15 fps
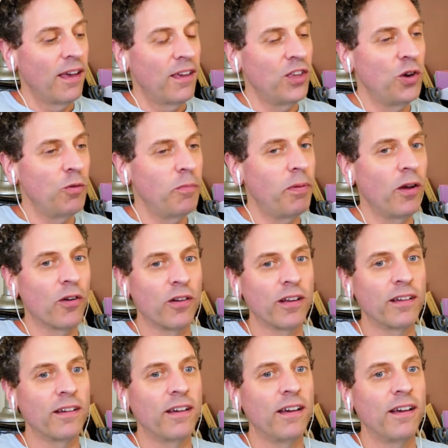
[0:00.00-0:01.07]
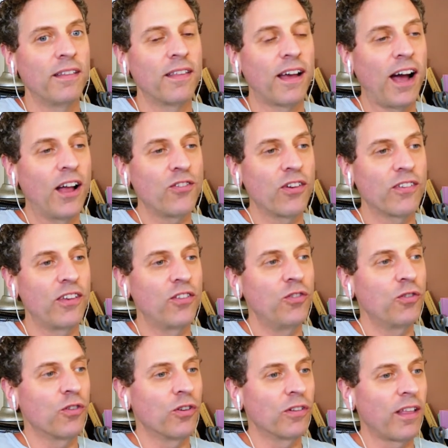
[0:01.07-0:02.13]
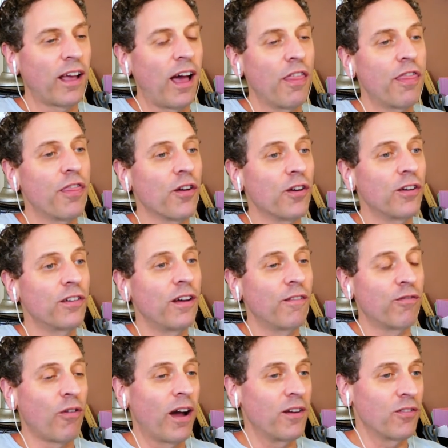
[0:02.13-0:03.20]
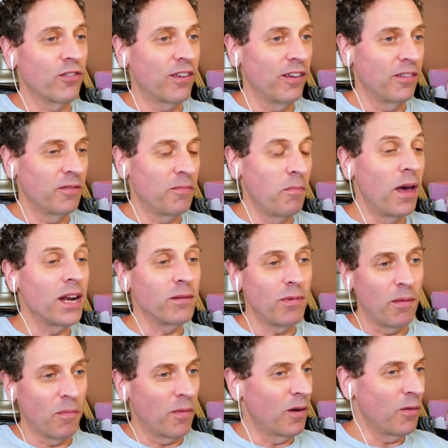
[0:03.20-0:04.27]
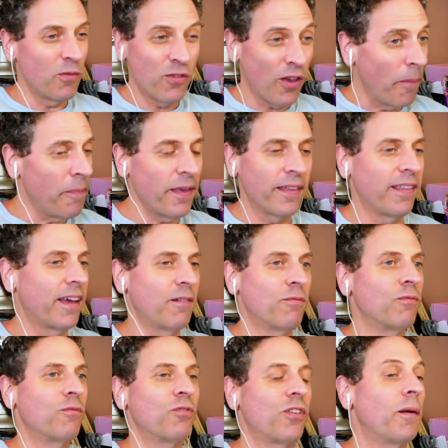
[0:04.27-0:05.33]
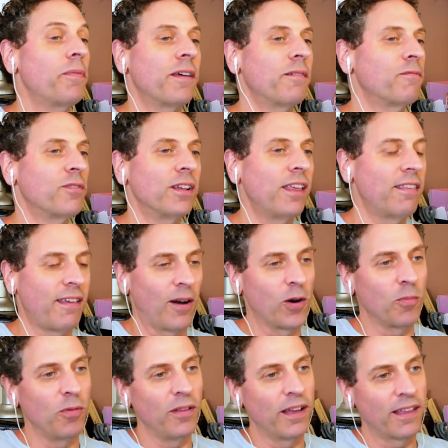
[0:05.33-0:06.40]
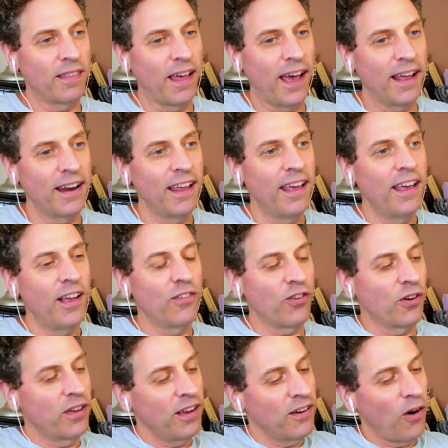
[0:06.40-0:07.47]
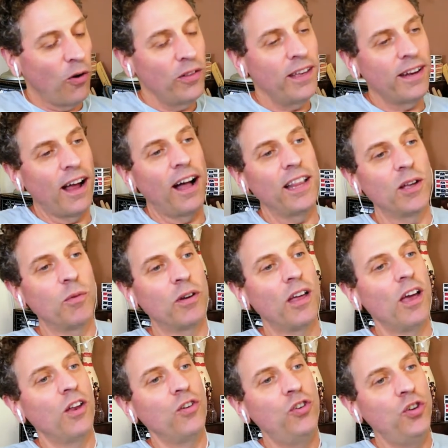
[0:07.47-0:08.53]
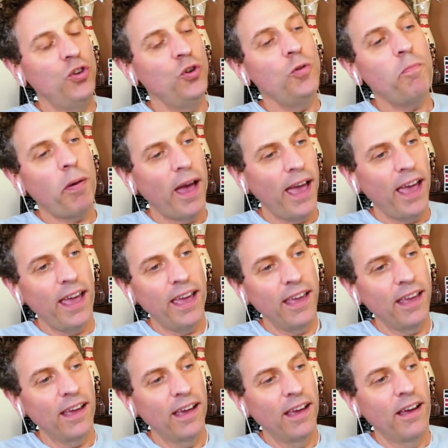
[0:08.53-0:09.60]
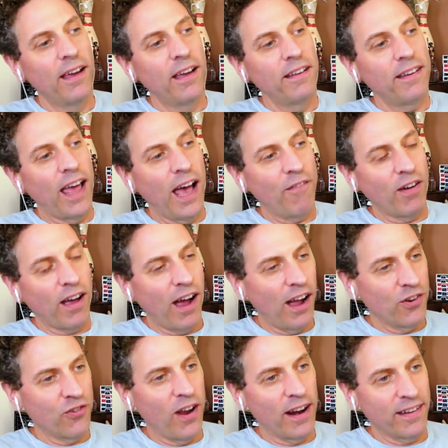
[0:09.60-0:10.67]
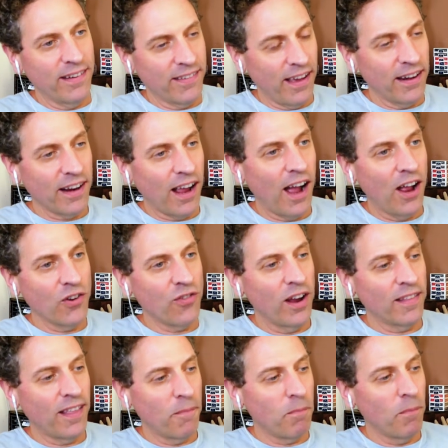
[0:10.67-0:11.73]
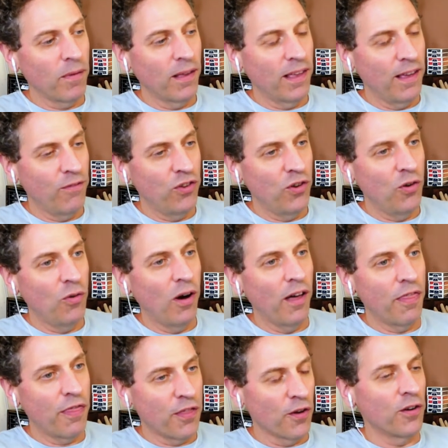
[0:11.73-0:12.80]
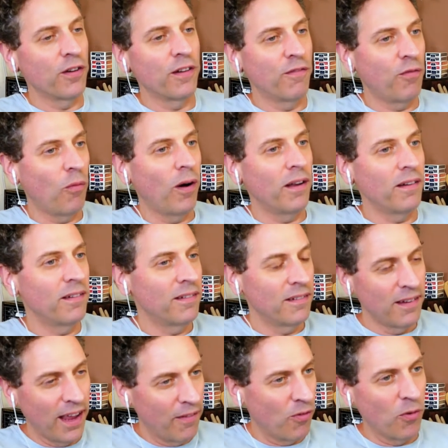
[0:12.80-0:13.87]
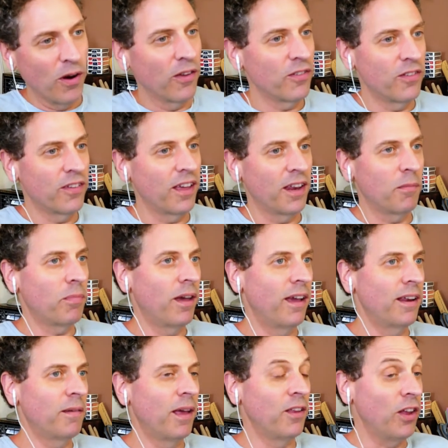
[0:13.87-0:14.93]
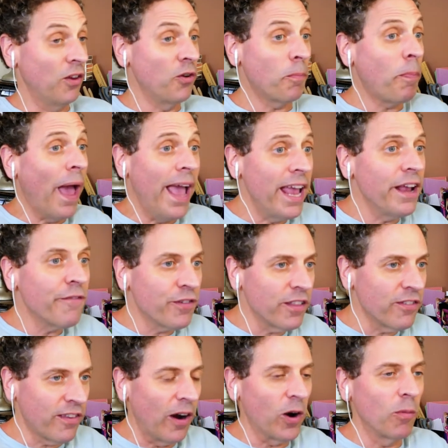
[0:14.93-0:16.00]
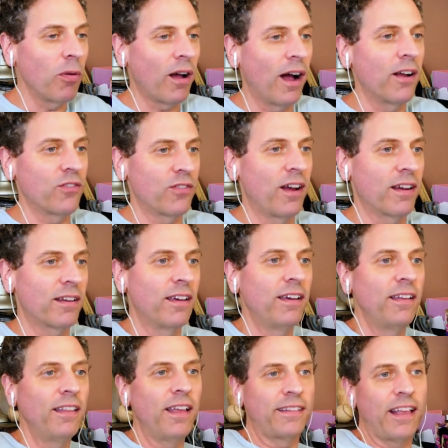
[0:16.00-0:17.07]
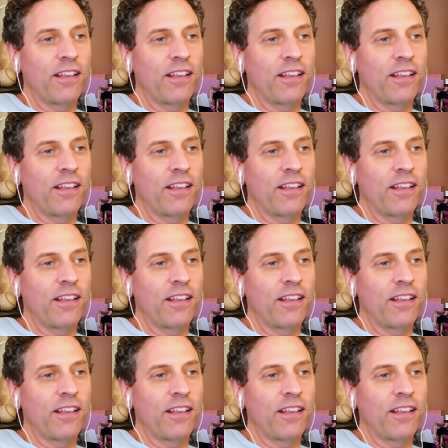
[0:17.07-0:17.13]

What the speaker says: you would be earning, the contract said you'd earn like a third of Writers Guild minimum. It was something like something really terrible like that. And so here only in Hollywood do you pay to have a contract, to sign a contract that gives you a third of what everyone else is getting paid. And you're paying for this terrible contract. Like